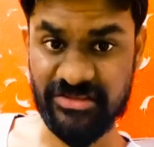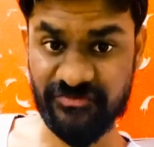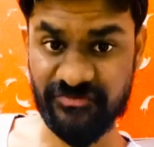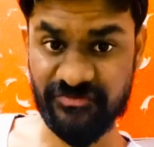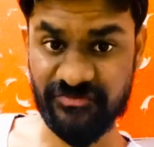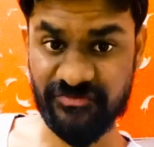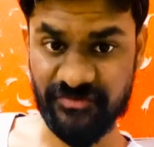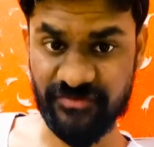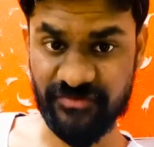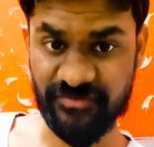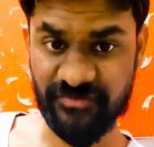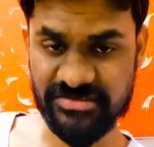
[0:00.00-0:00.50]

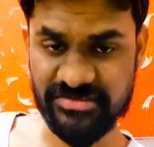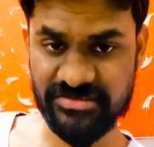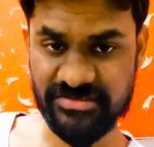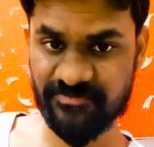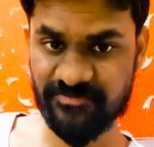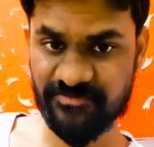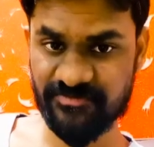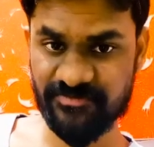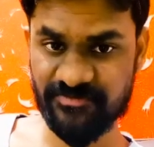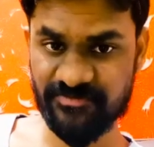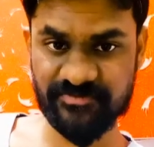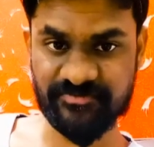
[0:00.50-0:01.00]
in the
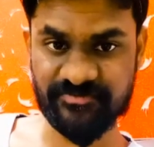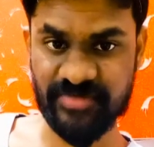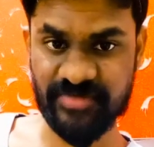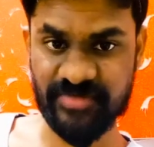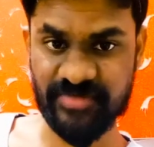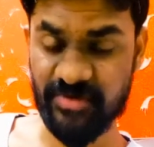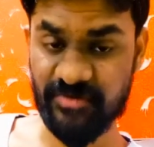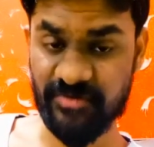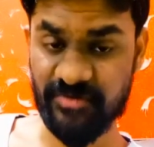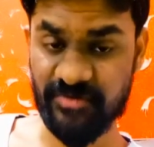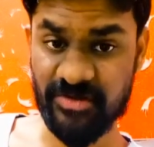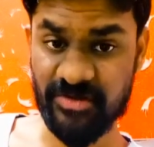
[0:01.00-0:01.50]
first
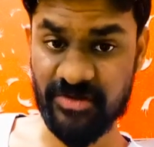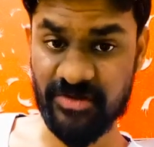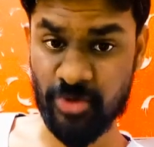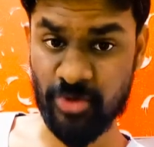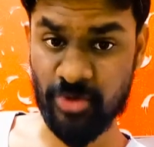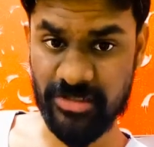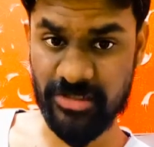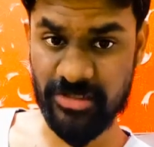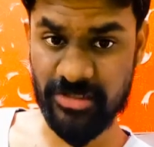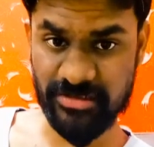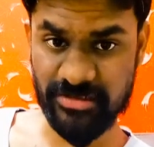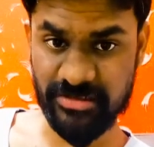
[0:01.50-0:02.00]

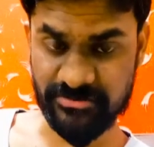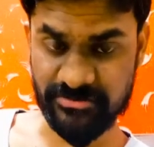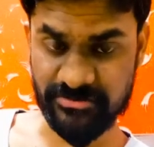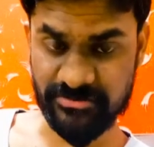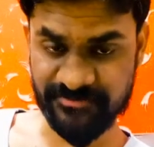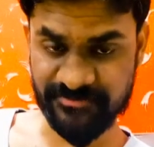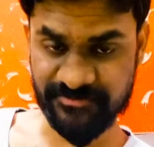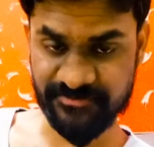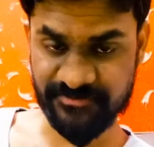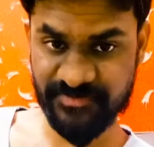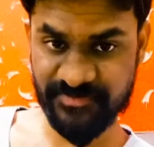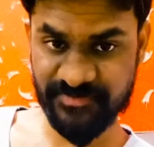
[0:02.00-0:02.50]
people will not
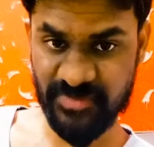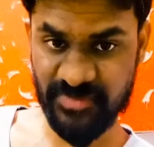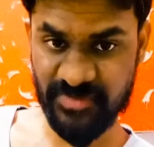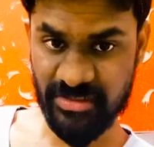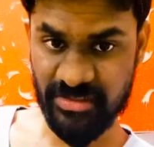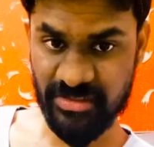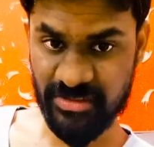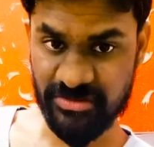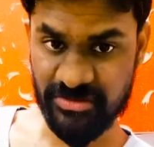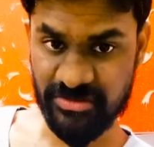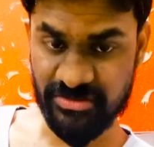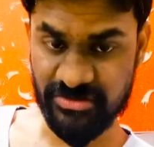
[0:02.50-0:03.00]
come.
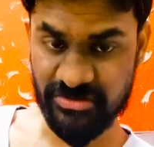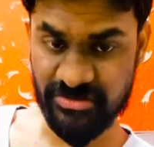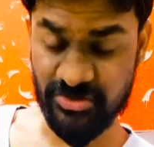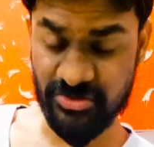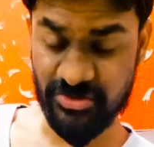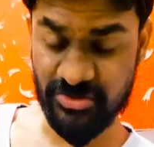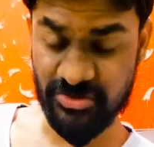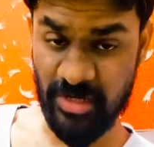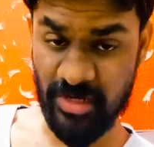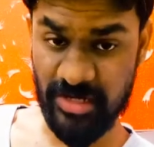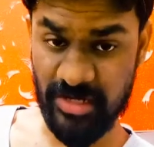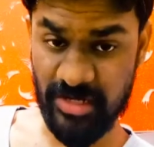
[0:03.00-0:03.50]

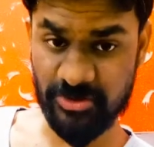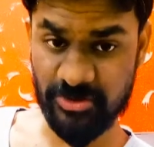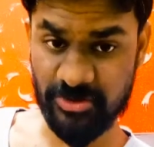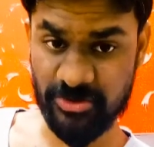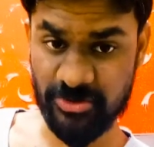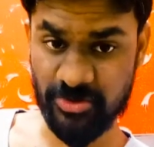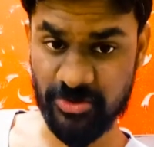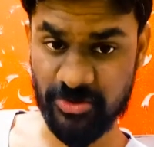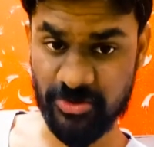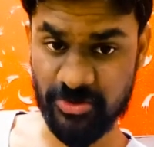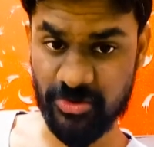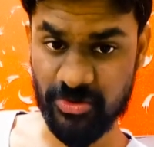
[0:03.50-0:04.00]
You
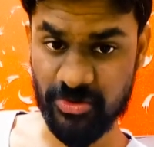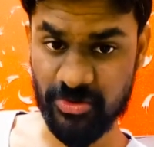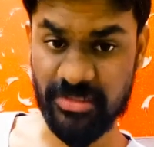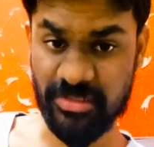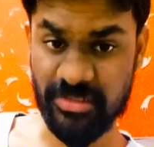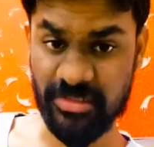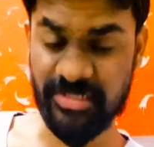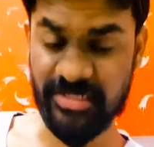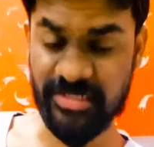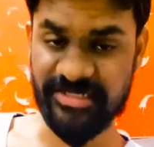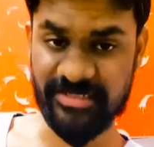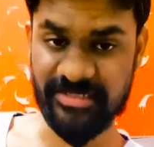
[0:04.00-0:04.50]
have to
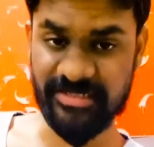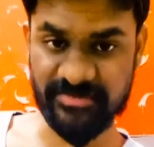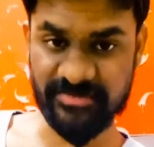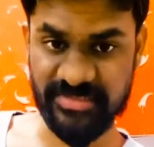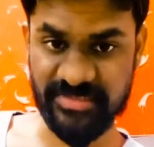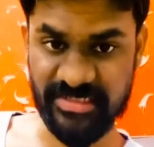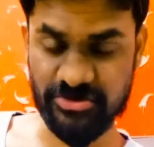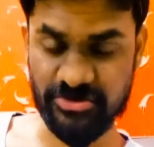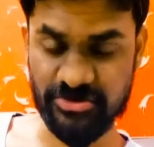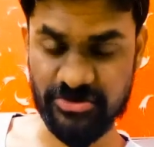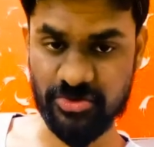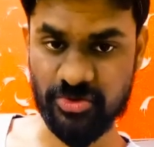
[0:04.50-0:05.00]

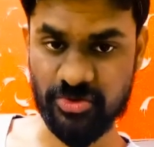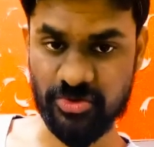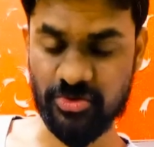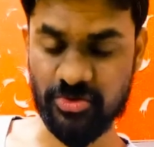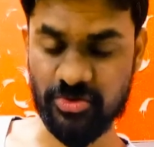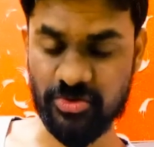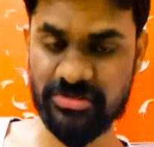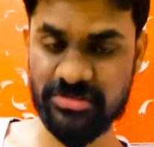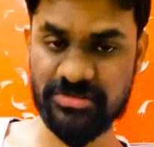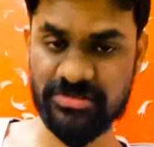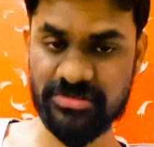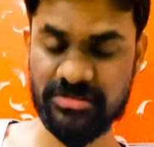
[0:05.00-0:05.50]
DM them
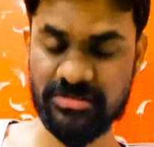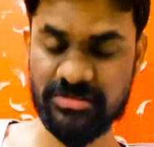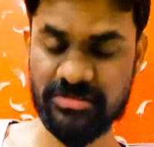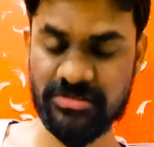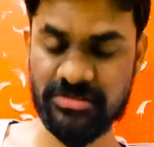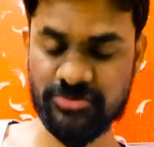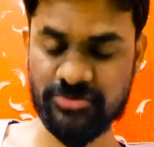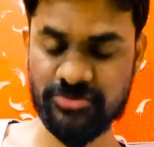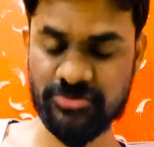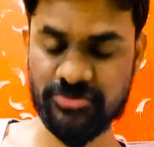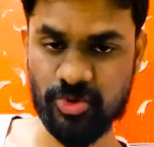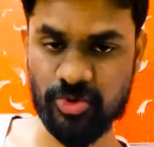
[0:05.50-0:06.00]
to
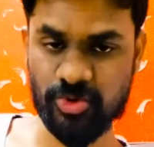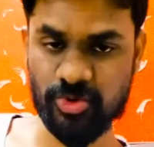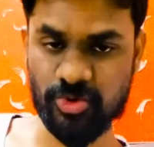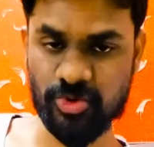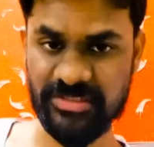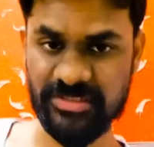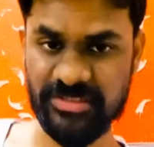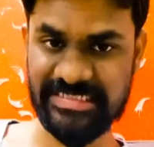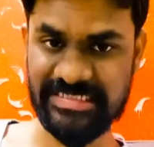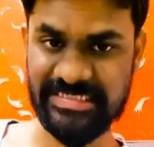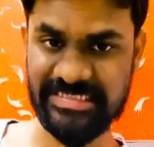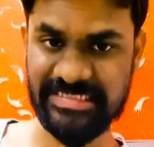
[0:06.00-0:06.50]
come
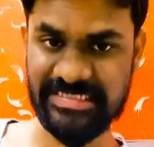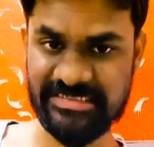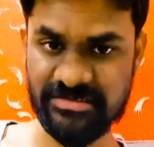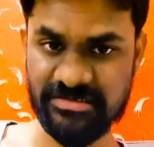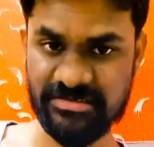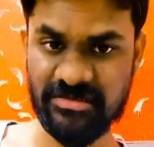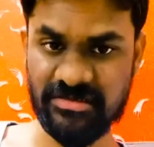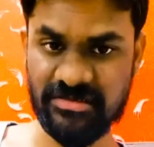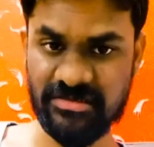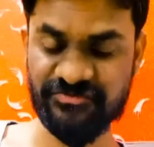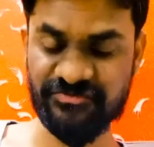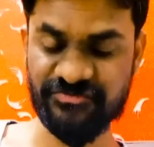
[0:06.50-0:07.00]
to the
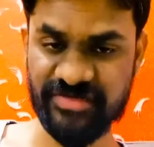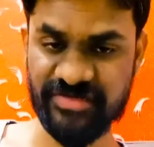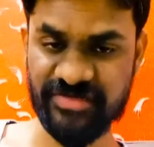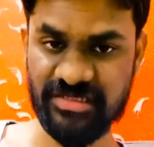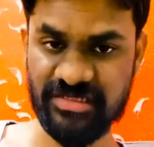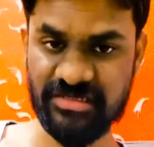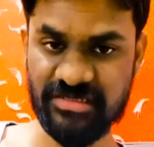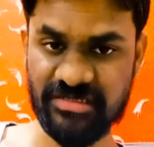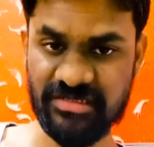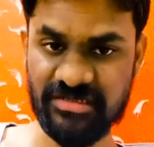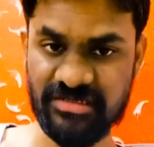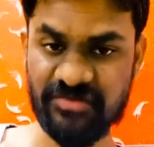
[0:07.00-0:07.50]

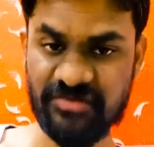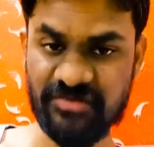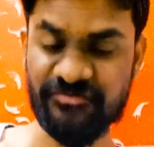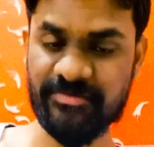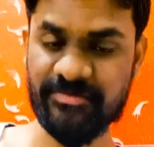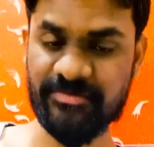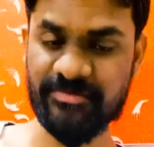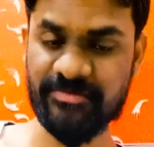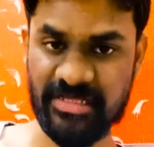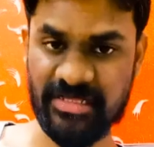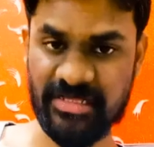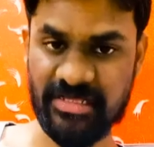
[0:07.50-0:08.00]
free
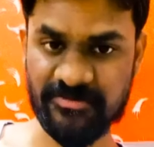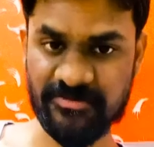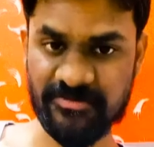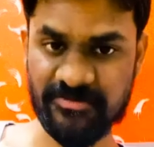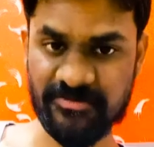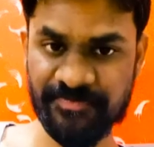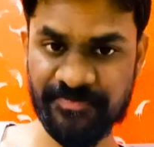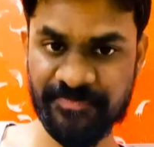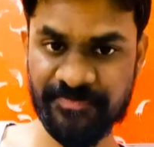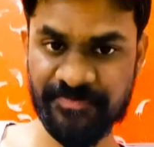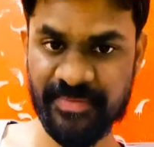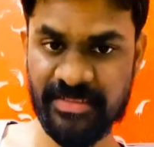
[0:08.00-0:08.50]

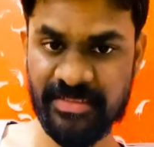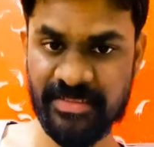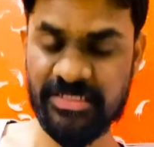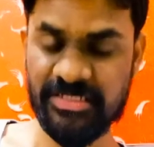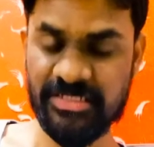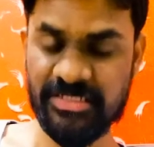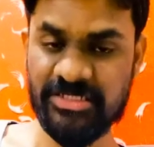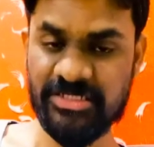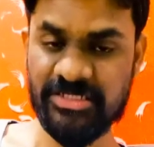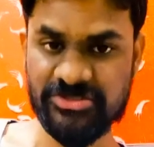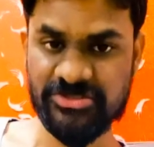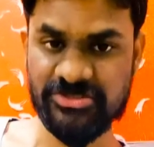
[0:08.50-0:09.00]
webinar.
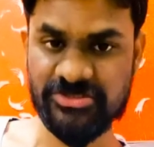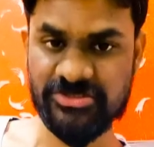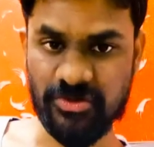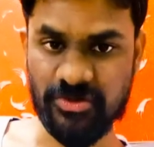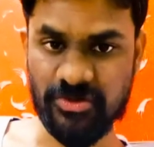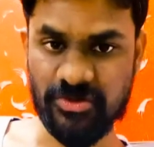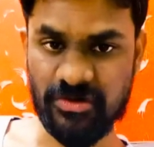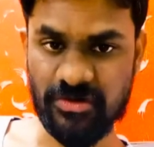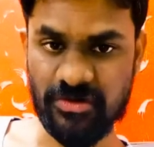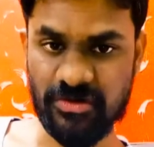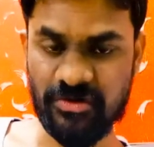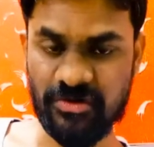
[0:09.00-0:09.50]

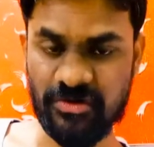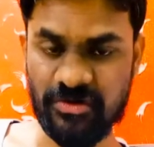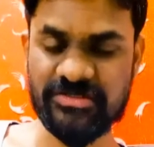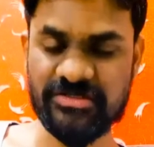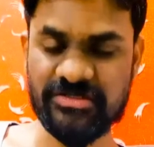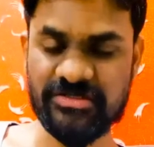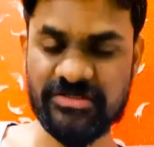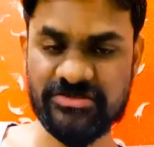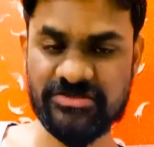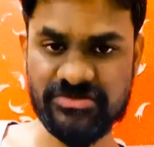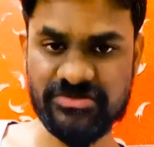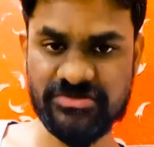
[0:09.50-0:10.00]
So
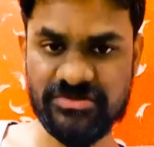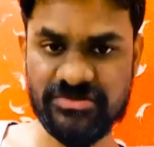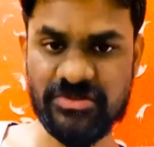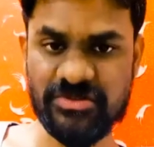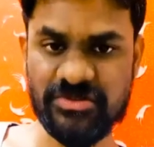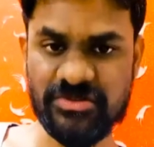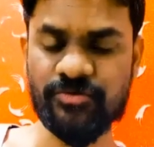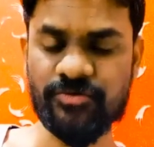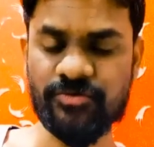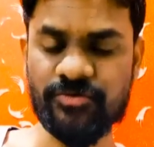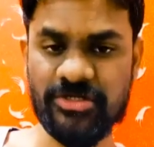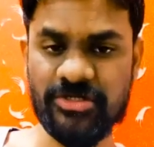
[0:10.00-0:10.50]
once
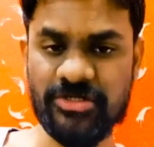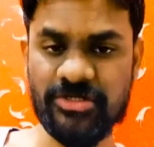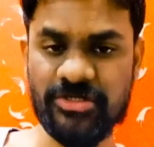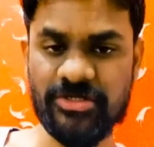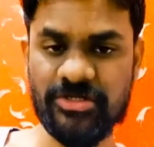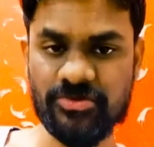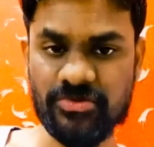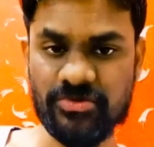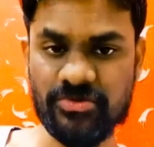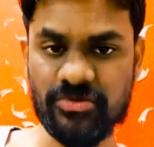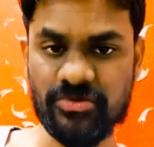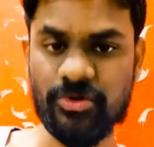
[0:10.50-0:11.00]
you
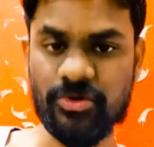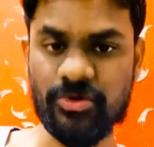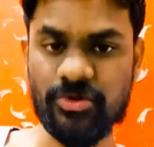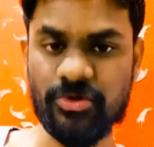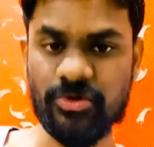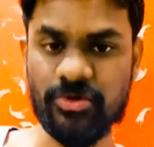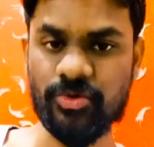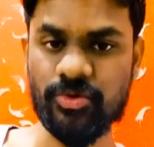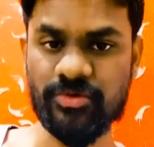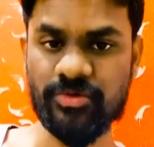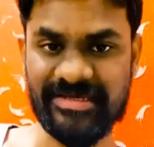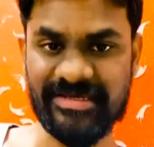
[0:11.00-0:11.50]
will do,
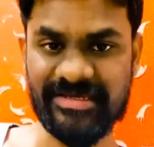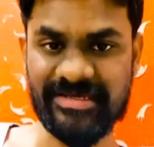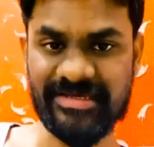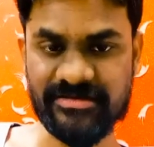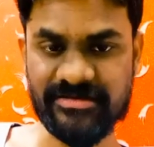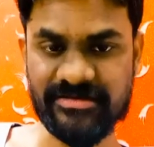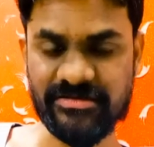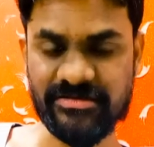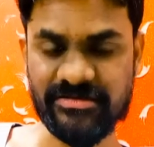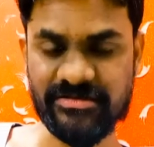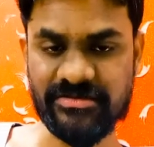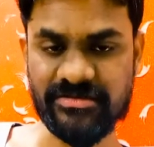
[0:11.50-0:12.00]
you
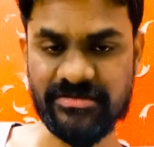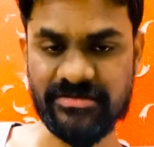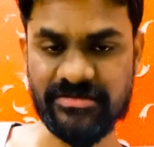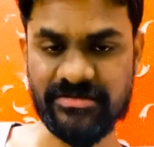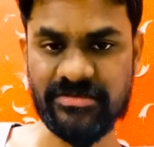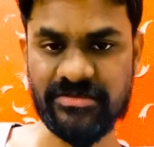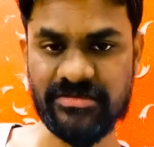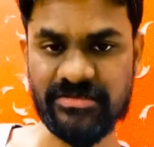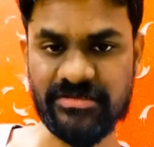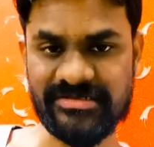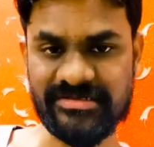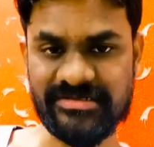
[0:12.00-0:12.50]
will get
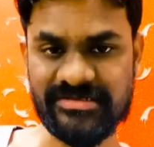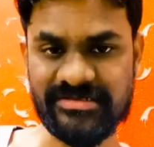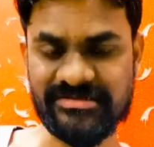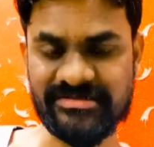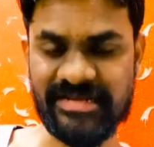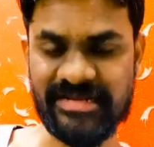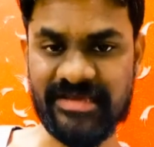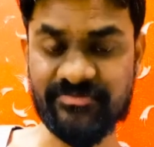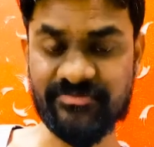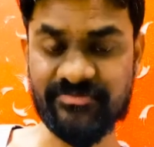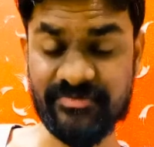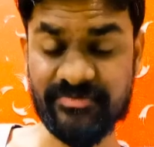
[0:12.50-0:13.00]

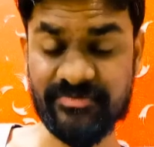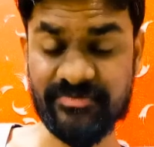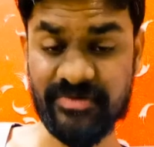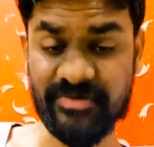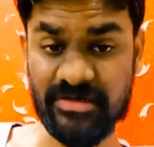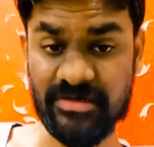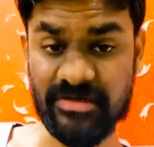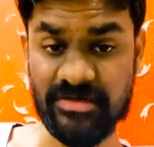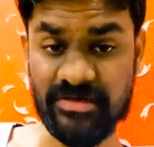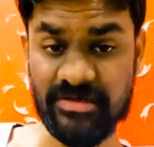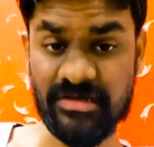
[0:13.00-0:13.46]
like